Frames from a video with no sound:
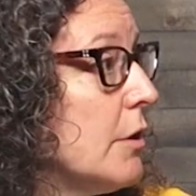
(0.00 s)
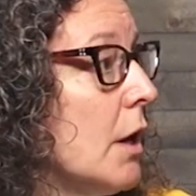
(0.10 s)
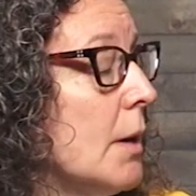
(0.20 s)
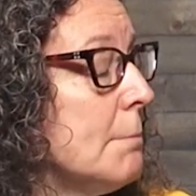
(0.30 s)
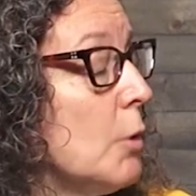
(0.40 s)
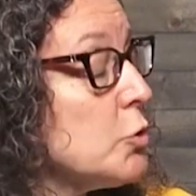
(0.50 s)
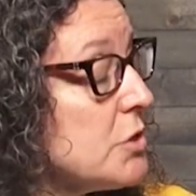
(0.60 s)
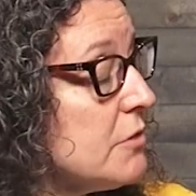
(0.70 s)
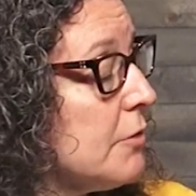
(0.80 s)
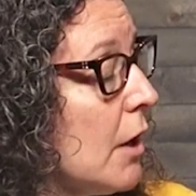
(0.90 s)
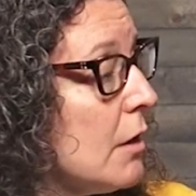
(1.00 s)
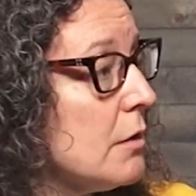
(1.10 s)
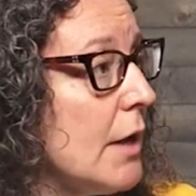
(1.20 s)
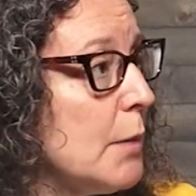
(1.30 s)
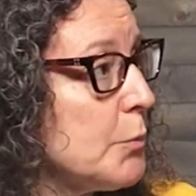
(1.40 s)
Most of
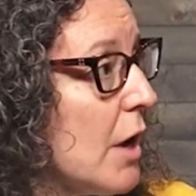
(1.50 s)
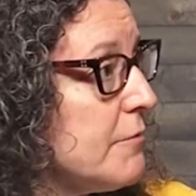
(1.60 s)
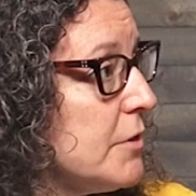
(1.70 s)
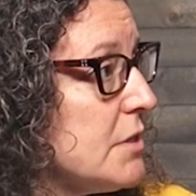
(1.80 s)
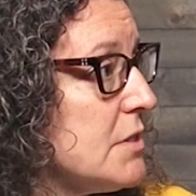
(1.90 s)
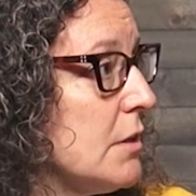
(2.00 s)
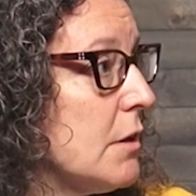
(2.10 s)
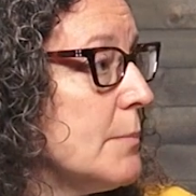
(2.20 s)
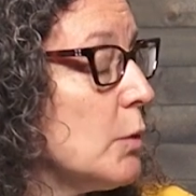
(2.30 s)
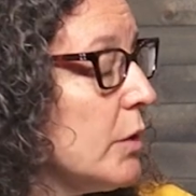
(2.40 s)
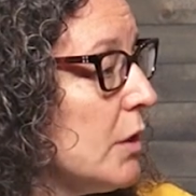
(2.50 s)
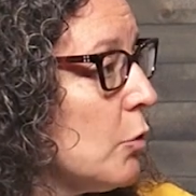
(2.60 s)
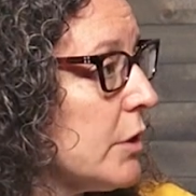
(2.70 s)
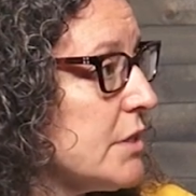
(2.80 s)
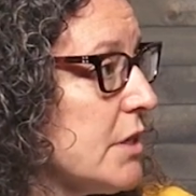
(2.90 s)
our nonprofits and community
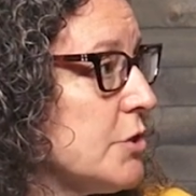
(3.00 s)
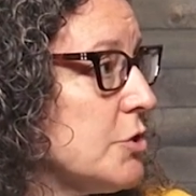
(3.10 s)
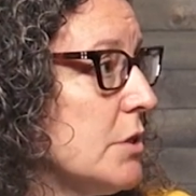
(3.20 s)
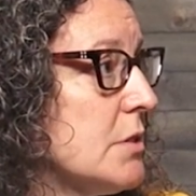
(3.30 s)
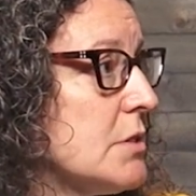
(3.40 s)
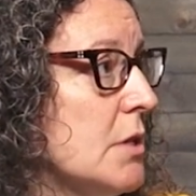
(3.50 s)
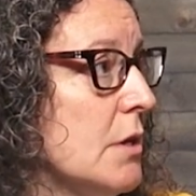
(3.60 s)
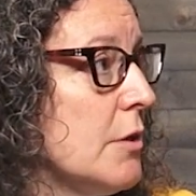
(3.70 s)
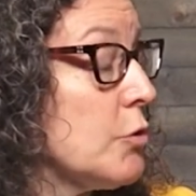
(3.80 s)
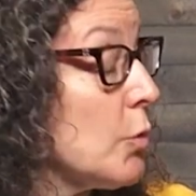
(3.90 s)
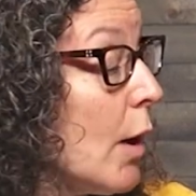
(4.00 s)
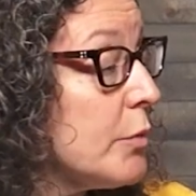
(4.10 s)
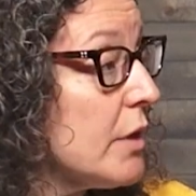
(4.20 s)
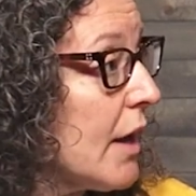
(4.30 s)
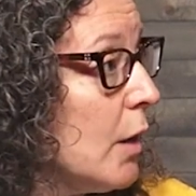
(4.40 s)
organizations
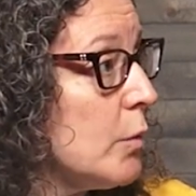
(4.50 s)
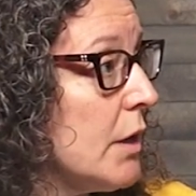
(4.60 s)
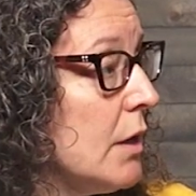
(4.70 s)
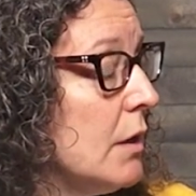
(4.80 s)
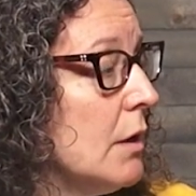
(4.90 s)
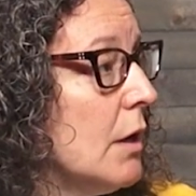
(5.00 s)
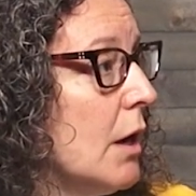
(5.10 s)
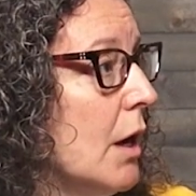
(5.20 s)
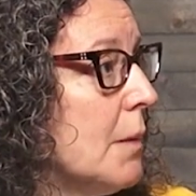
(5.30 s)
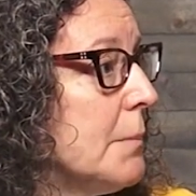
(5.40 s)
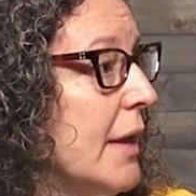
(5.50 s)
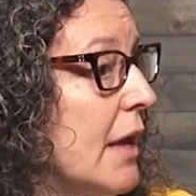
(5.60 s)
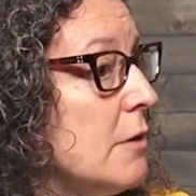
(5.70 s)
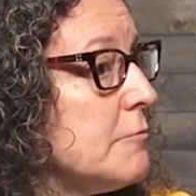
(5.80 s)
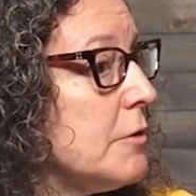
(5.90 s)
throughout the county
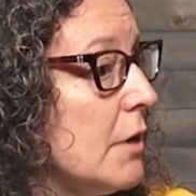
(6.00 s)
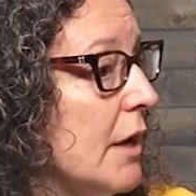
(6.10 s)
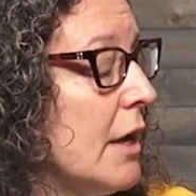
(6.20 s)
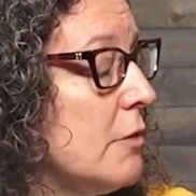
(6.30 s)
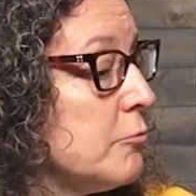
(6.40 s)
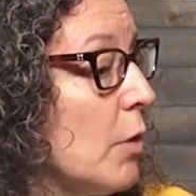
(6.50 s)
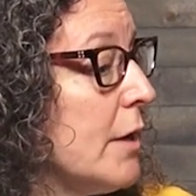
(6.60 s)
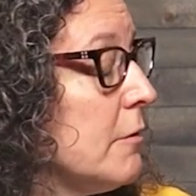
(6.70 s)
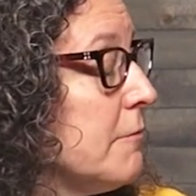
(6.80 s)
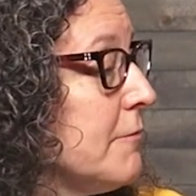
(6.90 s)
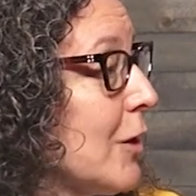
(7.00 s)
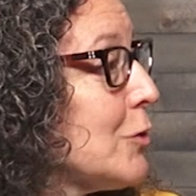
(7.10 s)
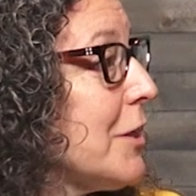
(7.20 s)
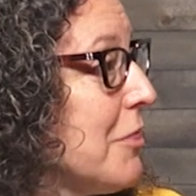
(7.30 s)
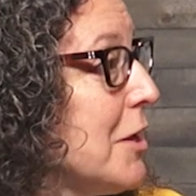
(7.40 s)
have run
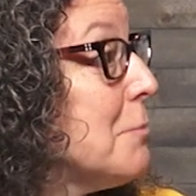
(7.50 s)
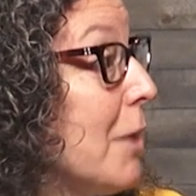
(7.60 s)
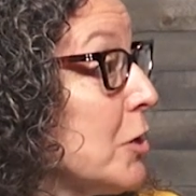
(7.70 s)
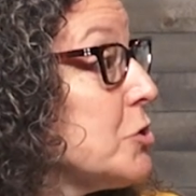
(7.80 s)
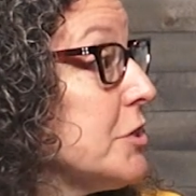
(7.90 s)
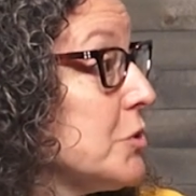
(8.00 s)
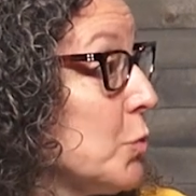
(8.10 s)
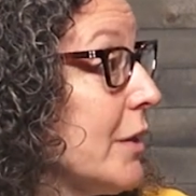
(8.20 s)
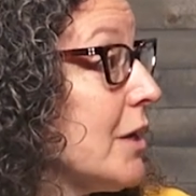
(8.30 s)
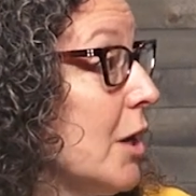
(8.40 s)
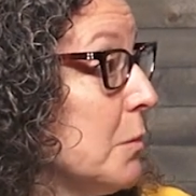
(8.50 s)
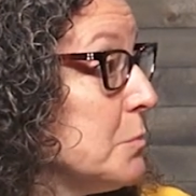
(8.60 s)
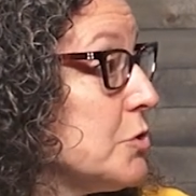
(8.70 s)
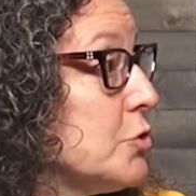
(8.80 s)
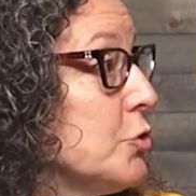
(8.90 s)
fairly thin margins when it
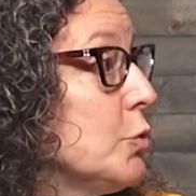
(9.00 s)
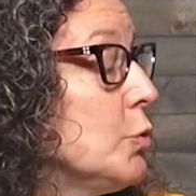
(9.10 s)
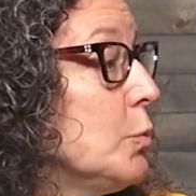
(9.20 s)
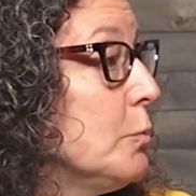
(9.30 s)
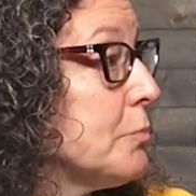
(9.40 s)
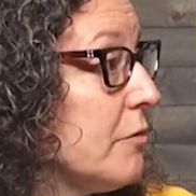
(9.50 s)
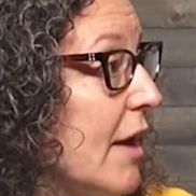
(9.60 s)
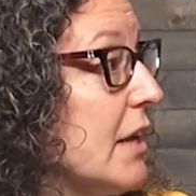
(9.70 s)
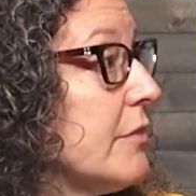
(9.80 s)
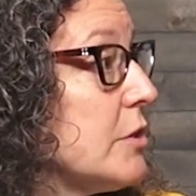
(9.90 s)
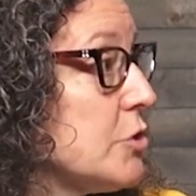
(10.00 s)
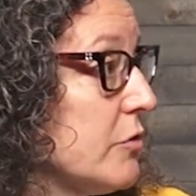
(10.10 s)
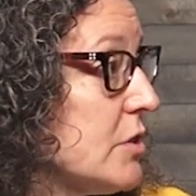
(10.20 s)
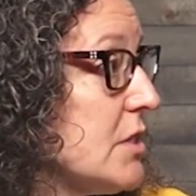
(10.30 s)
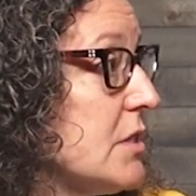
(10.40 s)
comes to providing the
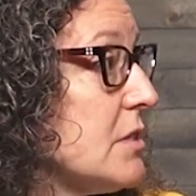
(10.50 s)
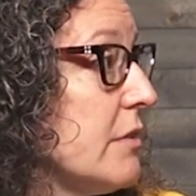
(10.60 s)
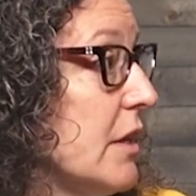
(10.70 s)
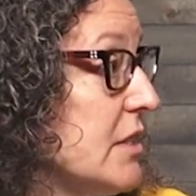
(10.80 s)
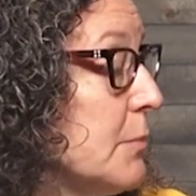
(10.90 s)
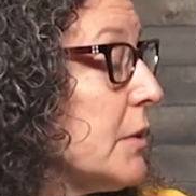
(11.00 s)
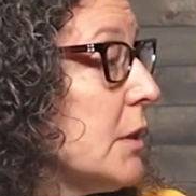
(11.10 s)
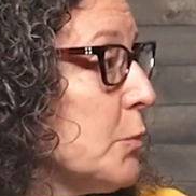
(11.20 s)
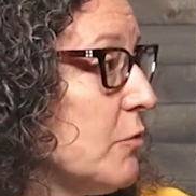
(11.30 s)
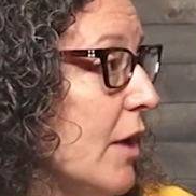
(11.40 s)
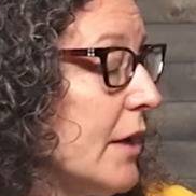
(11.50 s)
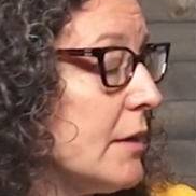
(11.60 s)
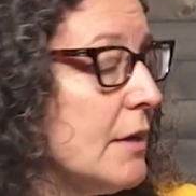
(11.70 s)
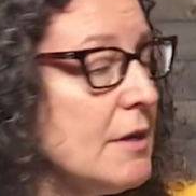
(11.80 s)
services that they typically provide.